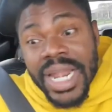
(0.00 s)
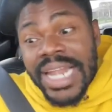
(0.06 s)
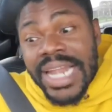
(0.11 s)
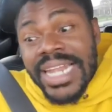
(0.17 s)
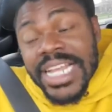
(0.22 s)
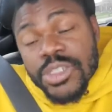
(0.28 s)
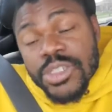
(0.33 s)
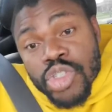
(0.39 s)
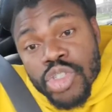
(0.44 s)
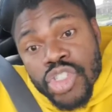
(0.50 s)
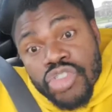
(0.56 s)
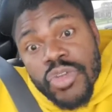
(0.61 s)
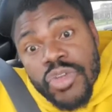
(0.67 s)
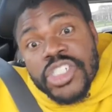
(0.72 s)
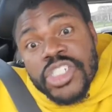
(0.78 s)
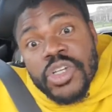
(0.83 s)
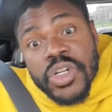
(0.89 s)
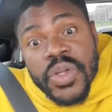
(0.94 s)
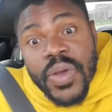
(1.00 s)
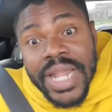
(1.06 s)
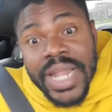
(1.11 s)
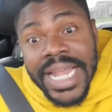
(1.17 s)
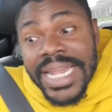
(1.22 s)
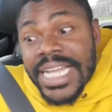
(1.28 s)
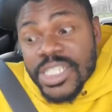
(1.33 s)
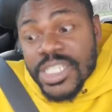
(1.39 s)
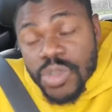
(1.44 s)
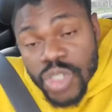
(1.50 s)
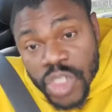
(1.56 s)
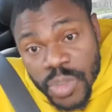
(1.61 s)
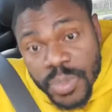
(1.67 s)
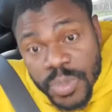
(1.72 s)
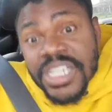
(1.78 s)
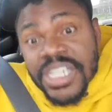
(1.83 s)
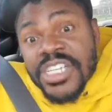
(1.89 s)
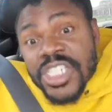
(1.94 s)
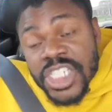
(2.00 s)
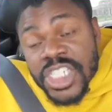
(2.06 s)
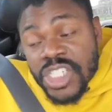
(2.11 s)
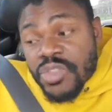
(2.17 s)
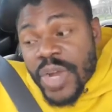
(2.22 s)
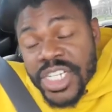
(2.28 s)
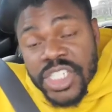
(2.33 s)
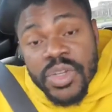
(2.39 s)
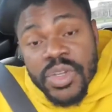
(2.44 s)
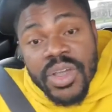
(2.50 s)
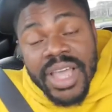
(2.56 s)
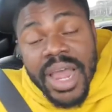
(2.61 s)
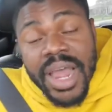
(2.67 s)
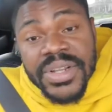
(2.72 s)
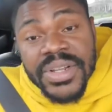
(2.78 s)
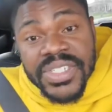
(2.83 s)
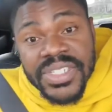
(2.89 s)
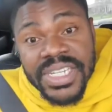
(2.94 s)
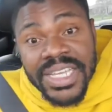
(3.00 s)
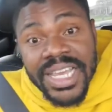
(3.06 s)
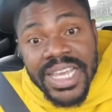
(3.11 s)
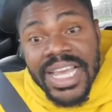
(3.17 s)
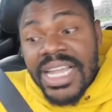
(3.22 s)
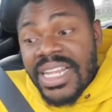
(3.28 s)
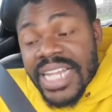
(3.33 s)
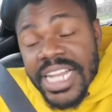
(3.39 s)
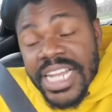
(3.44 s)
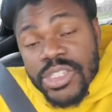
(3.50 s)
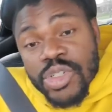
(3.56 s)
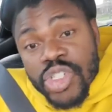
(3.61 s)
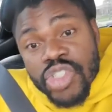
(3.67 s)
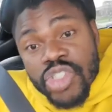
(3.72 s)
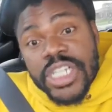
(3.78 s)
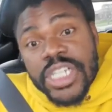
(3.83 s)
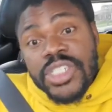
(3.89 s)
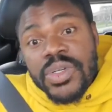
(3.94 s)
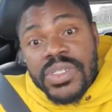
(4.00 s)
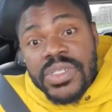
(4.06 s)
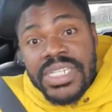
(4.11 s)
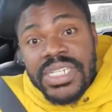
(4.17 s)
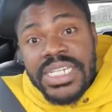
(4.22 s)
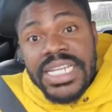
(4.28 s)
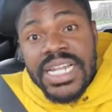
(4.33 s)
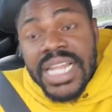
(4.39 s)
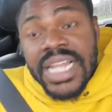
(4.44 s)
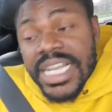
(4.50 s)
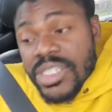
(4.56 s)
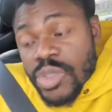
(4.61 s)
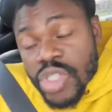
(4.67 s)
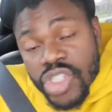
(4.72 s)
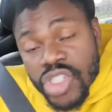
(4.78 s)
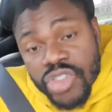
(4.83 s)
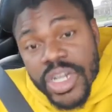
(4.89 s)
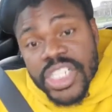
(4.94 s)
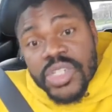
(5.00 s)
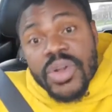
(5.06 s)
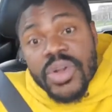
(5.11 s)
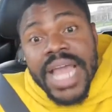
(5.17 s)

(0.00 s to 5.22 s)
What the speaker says: Right? Learn to spread your dollar. Learn to stretch your dollar. Learn to stretch your currency.